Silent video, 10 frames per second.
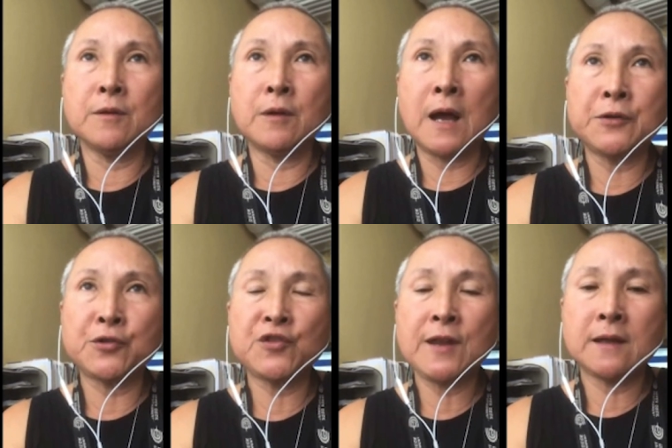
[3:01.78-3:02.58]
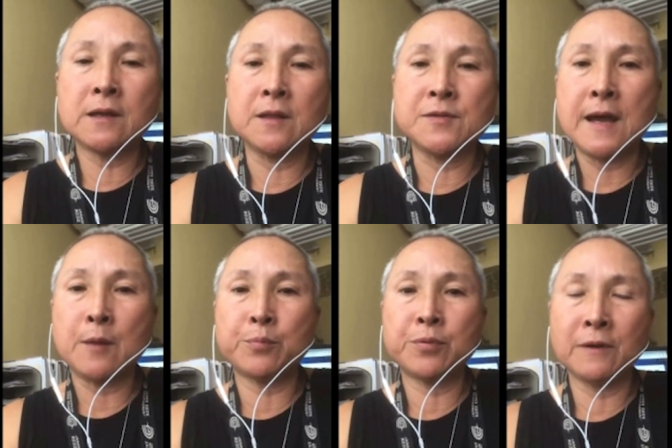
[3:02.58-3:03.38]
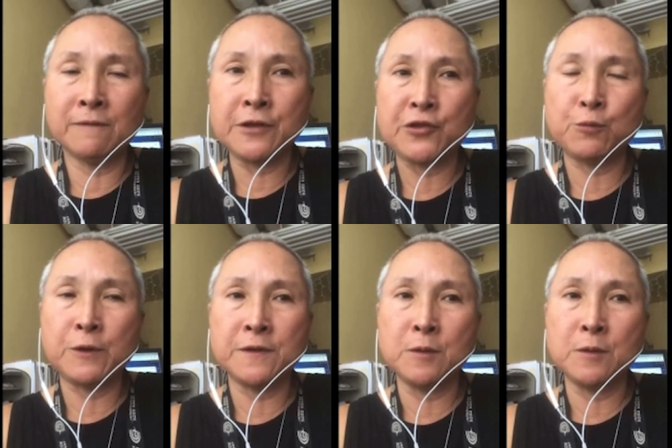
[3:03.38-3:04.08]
understanding that privilege was